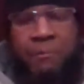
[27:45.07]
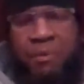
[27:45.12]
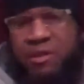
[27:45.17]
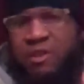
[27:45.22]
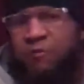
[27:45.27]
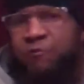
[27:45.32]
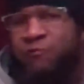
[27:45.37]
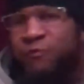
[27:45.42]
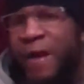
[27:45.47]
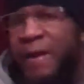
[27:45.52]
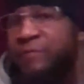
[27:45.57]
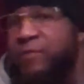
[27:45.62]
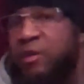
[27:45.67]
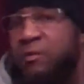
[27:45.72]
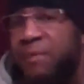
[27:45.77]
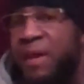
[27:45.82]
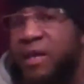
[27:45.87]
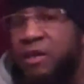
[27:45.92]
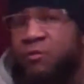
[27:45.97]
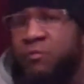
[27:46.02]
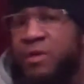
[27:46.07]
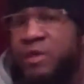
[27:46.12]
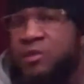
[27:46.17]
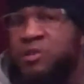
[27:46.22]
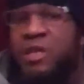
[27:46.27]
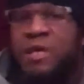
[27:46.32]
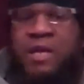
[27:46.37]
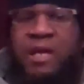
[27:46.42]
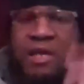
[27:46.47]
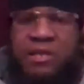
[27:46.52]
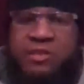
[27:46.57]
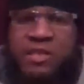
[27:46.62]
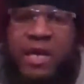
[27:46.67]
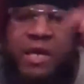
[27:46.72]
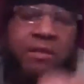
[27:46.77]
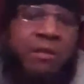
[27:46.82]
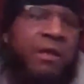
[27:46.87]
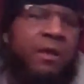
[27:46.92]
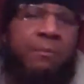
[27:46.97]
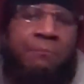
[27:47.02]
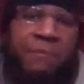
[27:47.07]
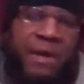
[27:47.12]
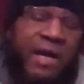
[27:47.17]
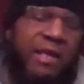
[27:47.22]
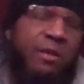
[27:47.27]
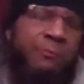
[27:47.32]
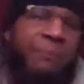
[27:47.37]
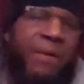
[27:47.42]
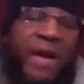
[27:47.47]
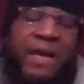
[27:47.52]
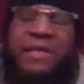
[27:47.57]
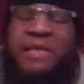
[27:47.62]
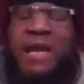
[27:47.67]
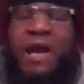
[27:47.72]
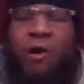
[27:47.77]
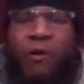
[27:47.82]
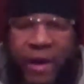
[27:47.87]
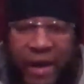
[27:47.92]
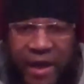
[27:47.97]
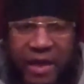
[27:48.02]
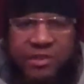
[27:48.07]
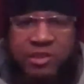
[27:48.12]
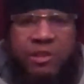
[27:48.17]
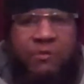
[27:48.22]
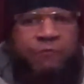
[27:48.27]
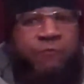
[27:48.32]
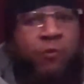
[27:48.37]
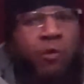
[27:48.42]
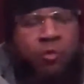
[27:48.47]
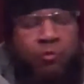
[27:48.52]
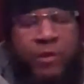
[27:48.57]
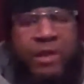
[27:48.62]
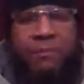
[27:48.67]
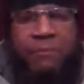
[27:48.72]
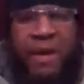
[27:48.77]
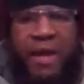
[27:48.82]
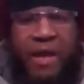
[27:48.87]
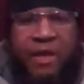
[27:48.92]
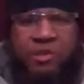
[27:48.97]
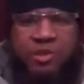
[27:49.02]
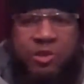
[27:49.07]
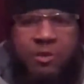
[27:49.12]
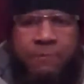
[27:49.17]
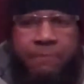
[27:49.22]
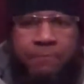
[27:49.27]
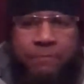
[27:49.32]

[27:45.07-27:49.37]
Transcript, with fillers: But the fact of the matter is, is that Manny Pacquiao asked him for a rematch.